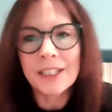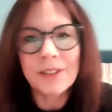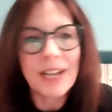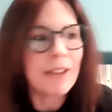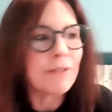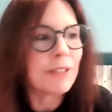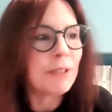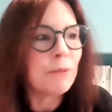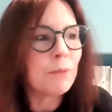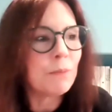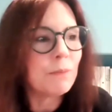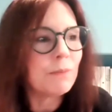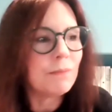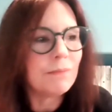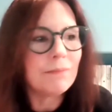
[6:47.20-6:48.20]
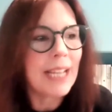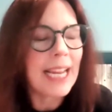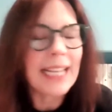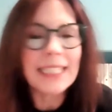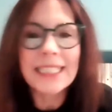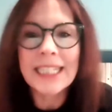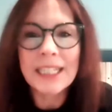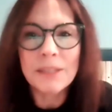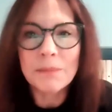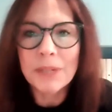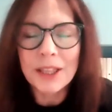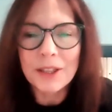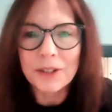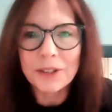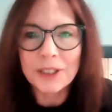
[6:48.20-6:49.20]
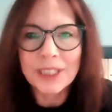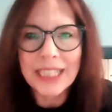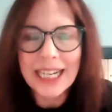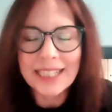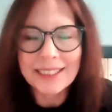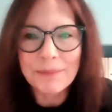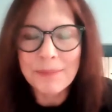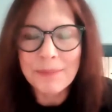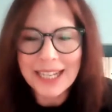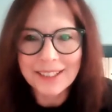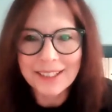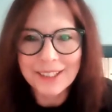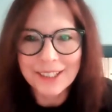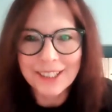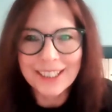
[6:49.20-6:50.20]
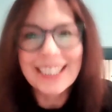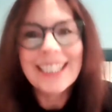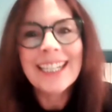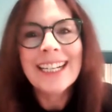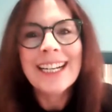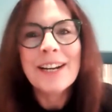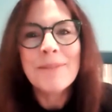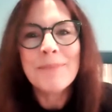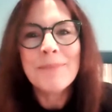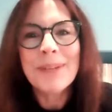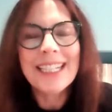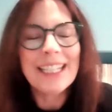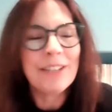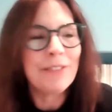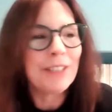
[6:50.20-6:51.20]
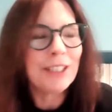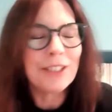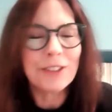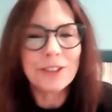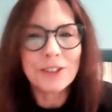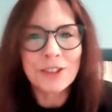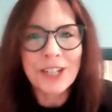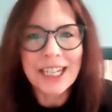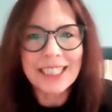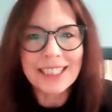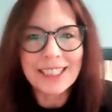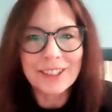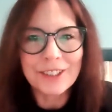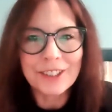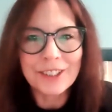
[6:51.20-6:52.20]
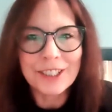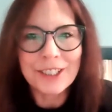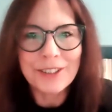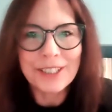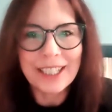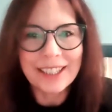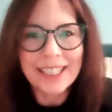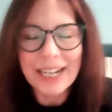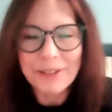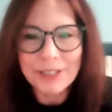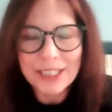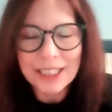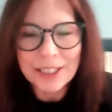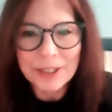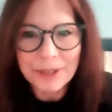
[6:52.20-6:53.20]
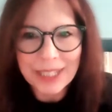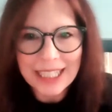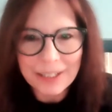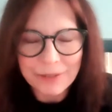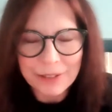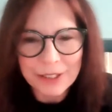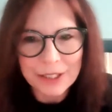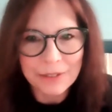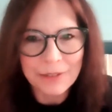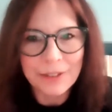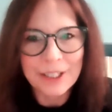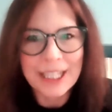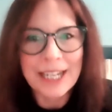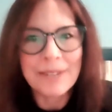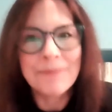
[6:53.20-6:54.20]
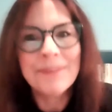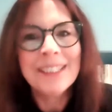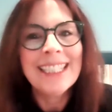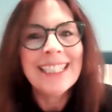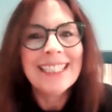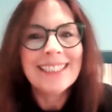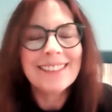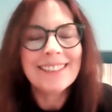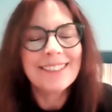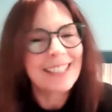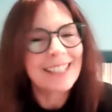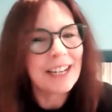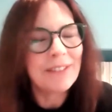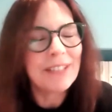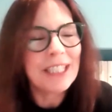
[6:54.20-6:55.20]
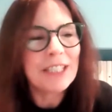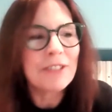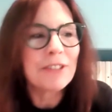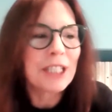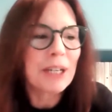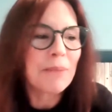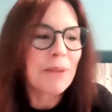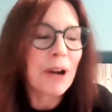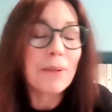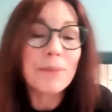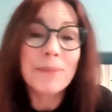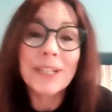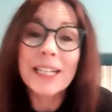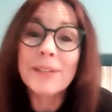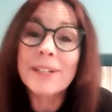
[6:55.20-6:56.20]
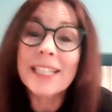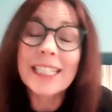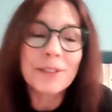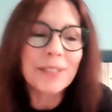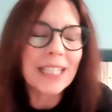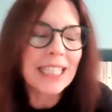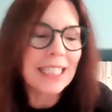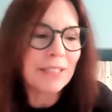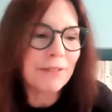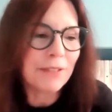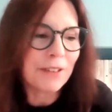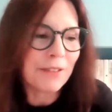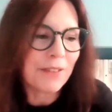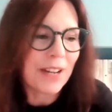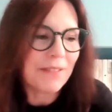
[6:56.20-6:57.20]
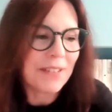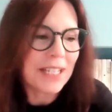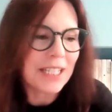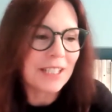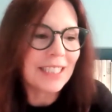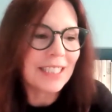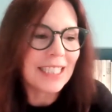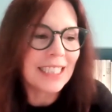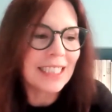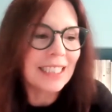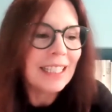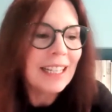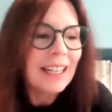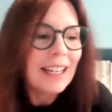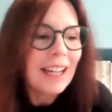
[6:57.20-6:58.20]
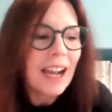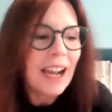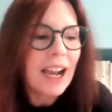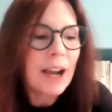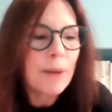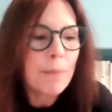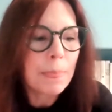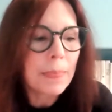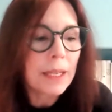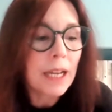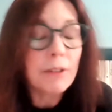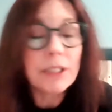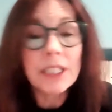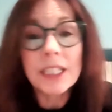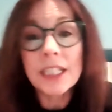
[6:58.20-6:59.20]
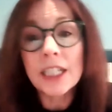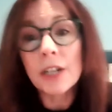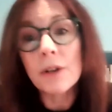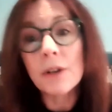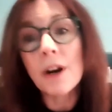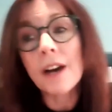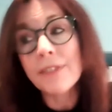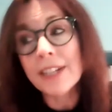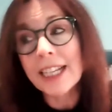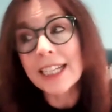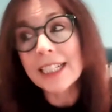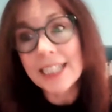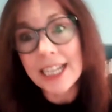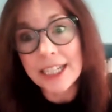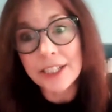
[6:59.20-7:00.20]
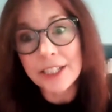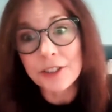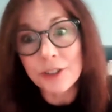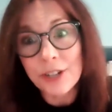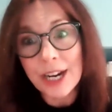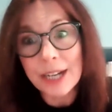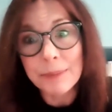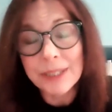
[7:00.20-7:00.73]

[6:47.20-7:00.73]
every 18-month-old has it mastered. But if an adult tries to learn a new language, it's quite difficult for them. So it's kind of an interesting problem. But anyway, that's what I did for 5 years. And I was going to go off and get a tenure track